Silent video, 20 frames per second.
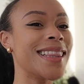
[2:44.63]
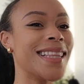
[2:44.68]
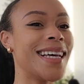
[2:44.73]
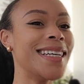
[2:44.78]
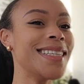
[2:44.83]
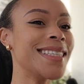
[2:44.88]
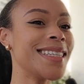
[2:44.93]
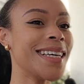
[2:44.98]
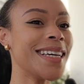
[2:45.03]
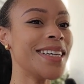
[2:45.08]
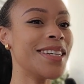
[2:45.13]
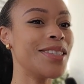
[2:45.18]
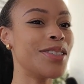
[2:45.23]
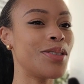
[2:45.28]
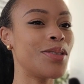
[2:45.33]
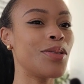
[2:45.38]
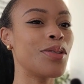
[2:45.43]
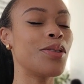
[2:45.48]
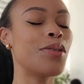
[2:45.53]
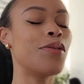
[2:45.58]
let's get
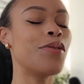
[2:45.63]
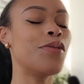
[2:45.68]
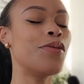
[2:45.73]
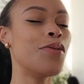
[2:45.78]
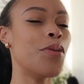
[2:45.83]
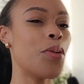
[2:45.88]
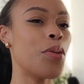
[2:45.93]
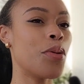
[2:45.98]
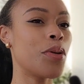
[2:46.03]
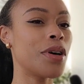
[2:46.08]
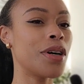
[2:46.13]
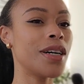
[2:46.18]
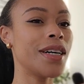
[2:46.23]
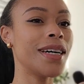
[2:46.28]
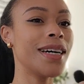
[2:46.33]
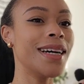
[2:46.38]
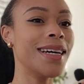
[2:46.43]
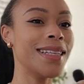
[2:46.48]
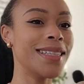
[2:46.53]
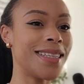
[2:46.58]
into the 4
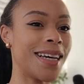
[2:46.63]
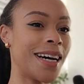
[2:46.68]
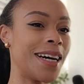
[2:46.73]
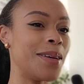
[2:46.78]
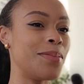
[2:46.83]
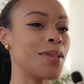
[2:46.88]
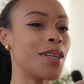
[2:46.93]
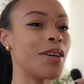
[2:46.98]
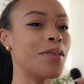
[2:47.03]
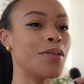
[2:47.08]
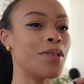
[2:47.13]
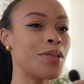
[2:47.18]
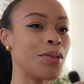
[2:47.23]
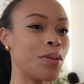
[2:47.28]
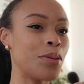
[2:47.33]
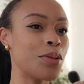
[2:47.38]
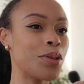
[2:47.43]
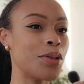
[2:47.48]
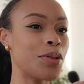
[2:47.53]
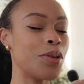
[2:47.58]
types of
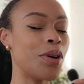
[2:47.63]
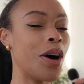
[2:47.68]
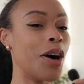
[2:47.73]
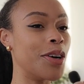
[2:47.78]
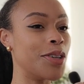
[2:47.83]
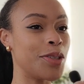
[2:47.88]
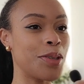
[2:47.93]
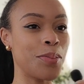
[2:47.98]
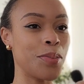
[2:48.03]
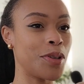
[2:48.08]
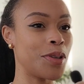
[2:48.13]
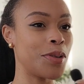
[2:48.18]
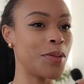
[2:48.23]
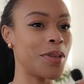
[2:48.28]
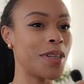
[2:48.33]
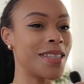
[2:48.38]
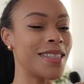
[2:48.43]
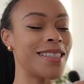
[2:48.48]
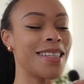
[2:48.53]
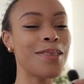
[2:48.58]
social
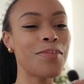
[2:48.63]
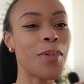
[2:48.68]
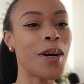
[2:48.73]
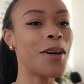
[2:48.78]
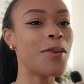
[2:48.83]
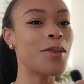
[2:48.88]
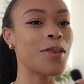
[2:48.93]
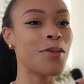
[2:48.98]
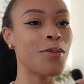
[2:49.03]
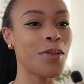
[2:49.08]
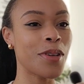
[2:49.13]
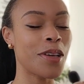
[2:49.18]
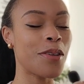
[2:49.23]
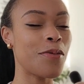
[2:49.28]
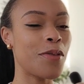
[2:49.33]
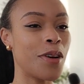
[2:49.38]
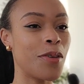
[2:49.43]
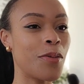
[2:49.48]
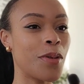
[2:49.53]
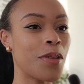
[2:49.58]
entrepreneurs. This part was really
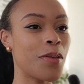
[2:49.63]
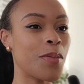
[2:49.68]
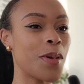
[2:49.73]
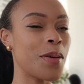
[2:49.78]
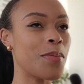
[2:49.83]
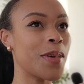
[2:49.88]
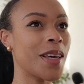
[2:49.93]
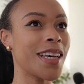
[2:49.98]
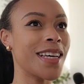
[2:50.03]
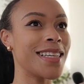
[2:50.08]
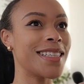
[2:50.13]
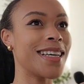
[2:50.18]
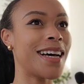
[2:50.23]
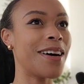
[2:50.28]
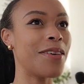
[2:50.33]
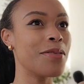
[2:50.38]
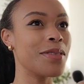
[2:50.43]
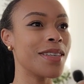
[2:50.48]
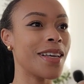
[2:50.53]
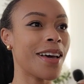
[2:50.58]
fun with me because
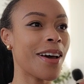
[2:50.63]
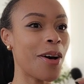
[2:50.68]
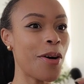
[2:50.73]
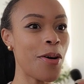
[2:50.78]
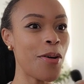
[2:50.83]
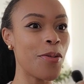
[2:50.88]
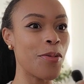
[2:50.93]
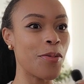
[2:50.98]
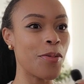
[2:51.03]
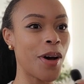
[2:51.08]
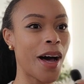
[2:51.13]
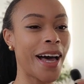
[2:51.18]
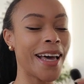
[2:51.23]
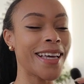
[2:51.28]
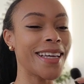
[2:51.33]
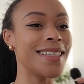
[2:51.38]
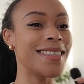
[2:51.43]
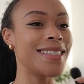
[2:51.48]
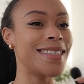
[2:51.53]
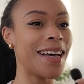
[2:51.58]
I was like, oh, I
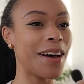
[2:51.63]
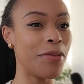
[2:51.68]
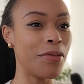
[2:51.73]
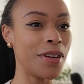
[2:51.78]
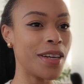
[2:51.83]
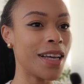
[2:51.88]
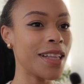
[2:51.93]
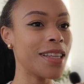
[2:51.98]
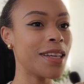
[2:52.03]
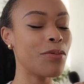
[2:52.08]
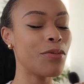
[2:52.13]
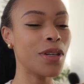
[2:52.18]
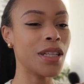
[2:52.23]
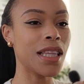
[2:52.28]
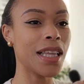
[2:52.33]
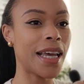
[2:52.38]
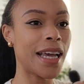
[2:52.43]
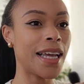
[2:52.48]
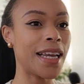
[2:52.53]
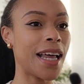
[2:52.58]
can definitely
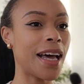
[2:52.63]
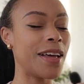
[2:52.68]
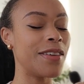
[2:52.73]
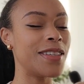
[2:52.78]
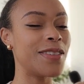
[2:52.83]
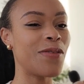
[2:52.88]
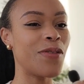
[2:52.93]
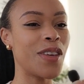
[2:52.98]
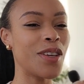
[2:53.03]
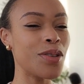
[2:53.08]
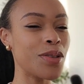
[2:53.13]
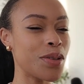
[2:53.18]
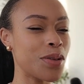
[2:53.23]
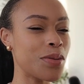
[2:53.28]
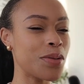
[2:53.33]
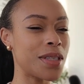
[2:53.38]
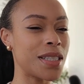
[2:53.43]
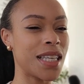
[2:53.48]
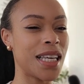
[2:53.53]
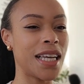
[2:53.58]
relate. I feel so
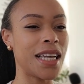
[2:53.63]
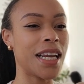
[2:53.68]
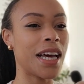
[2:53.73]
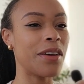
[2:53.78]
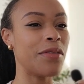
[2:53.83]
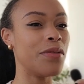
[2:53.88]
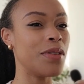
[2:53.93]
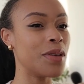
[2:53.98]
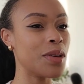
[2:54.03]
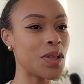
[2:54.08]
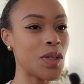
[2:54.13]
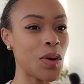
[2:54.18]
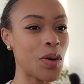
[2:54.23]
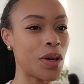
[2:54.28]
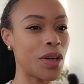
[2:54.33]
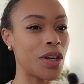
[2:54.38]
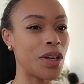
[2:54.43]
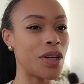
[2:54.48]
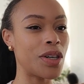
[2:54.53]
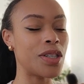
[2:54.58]
seen. I feel so
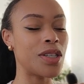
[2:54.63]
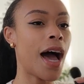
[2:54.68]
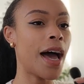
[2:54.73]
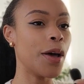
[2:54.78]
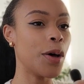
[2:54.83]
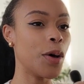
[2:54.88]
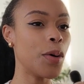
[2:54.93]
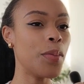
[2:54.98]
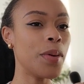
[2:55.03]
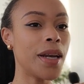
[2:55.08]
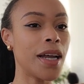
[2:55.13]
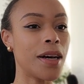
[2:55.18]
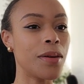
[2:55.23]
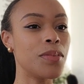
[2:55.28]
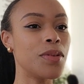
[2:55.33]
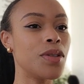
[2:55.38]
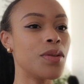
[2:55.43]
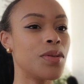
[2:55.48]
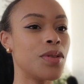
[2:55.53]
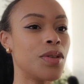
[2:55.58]
heard. I hope it
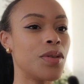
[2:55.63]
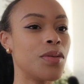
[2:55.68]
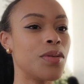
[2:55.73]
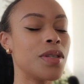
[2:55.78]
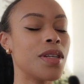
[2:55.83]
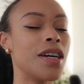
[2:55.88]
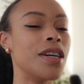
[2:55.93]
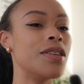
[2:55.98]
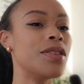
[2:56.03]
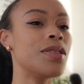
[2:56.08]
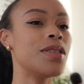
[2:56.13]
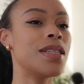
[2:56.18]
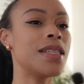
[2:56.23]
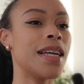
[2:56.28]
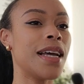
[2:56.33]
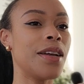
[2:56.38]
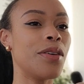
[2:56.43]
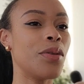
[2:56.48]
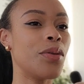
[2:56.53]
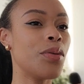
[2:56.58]
helps you too to
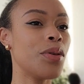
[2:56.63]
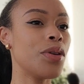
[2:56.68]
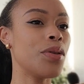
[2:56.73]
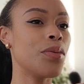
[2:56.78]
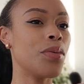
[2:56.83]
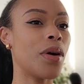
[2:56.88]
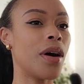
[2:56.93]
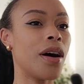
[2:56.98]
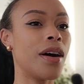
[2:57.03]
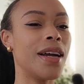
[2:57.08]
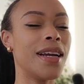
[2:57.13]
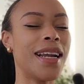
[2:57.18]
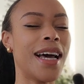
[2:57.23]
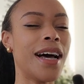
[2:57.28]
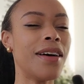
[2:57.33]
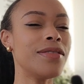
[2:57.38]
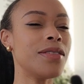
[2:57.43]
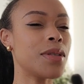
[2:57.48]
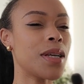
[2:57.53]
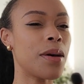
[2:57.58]
understand who you are and
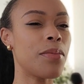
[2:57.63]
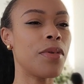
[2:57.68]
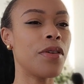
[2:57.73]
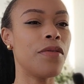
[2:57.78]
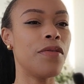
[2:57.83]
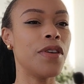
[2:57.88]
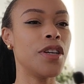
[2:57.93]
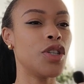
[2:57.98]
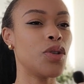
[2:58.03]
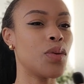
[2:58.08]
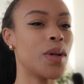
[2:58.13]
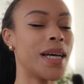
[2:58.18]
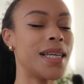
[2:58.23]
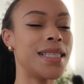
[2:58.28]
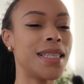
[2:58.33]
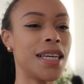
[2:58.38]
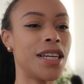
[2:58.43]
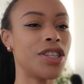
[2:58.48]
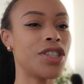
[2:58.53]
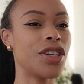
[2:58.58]
have some type of
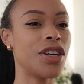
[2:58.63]
visualization